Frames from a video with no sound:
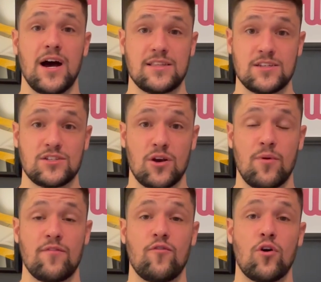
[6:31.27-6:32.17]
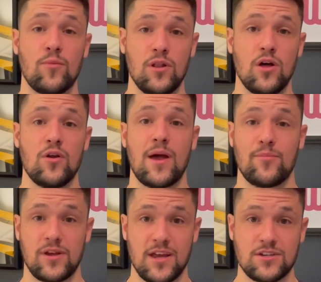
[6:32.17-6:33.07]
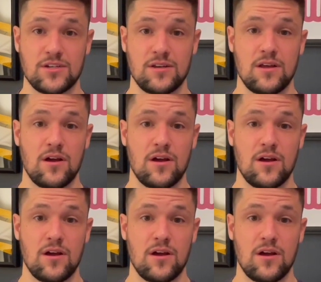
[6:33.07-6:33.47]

to start my formal loan application?